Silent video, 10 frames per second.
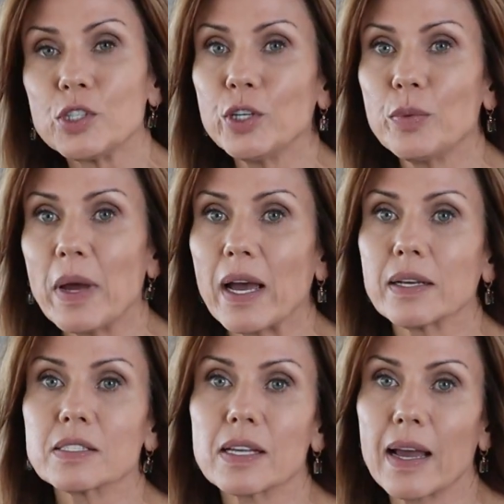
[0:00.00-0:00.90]
two
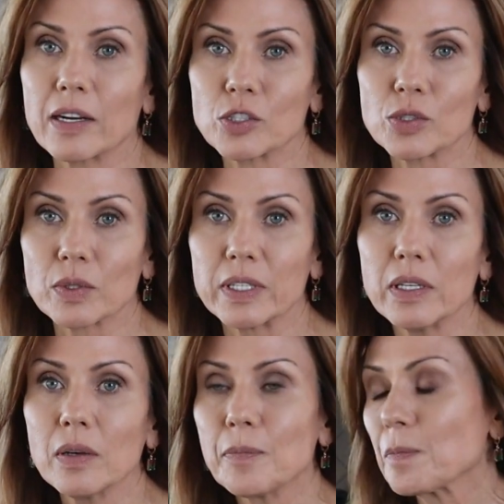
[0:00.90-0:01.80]
bags
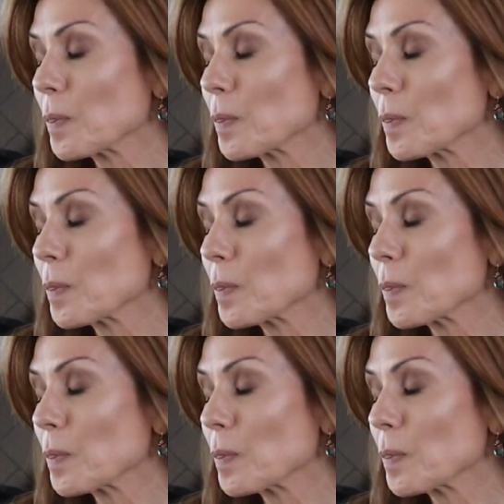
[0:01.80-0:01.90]
actually.